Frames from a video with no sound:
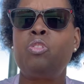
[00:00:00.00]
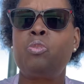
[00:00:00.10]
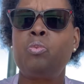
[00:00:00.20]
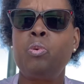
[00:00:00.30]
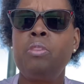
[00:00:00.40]

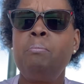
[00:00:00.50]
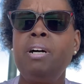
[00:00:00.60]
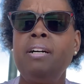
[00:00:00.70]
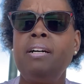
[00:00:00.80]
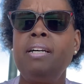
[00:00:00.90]
through the
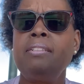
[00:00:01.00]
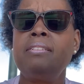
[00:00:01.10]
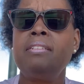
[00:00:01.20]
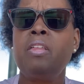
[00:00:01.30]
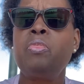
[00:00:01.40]
mud,
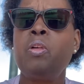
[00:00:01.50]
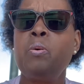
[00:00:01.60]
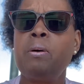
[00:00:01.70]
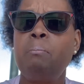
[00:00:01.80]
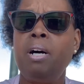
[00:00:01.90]
through
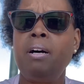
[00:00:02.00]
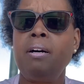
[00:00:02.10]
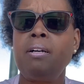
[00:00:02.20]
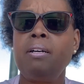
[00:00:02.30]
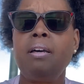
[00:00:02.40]
the
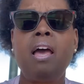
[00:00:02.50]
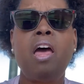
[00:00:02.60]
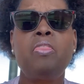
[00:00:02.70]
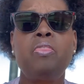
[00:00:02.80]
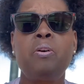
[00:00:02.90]
muck,
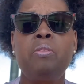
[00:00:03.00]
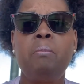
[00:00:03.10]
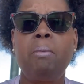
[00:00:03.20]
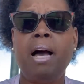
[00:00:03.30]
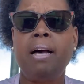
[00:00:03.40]
through the
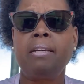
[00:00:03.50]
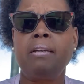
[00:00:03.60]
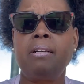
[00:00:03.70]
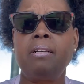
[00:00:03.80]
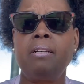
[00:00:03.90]

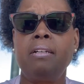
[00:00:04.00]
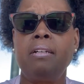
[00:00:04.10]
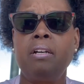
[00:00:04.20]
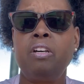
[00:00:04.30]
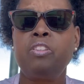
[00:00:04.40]
mire,
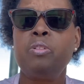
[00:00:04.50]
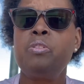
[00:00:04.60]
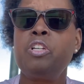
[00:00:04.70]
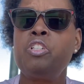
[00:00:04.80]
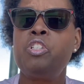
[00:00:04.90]
through
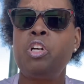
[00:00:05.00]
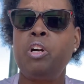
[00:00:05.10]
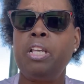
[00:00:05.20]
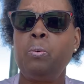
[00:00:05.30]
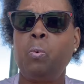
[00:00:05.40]
the
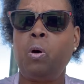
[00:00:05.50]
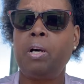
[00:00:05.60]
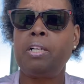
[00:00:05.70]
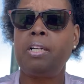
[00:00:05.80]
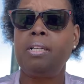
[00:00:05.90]
dirty
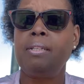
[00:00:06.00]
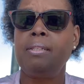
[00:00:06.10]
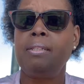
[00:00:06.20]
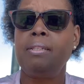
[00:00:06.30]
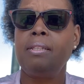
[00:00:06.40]
water,
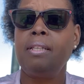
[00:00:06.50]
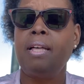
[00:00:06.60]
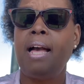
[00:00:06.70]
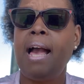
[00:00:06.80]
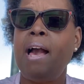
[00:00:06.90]

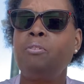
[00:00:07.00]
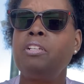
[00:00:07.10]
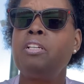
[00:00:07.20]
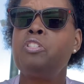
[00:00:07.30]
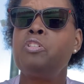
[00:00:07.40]
out
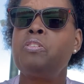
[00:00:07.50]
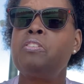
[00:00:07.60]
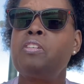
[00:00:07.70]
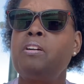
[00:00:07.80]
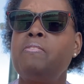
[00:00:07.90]
onto the
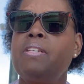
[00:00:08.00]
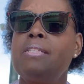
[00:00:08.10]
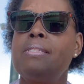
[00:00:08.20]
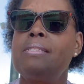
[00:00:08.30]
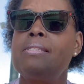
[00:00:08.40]

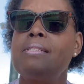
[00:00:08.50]
surface.